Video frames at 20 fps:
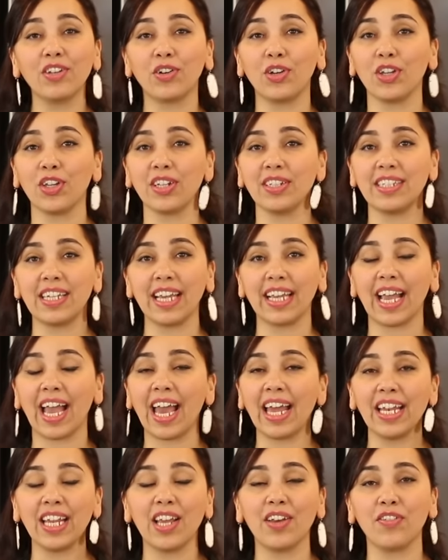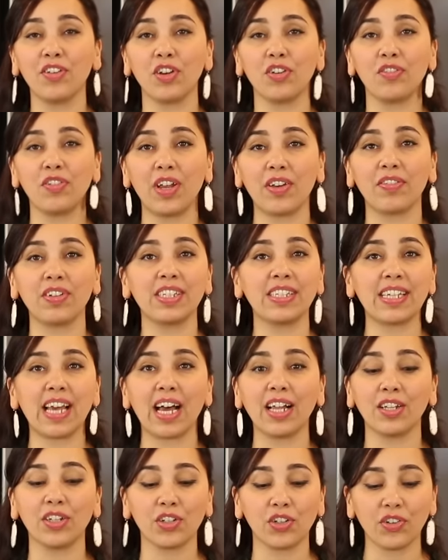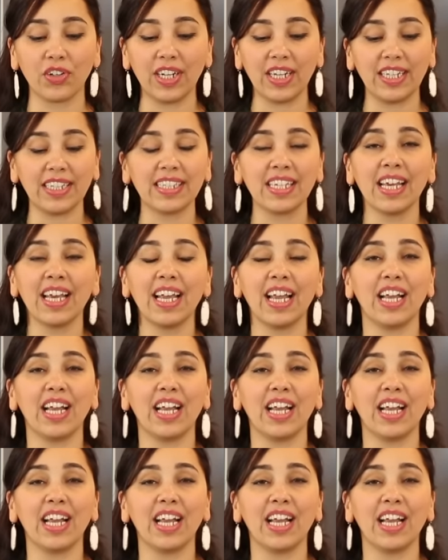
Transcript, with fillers: or you can take any of your favorite salad greens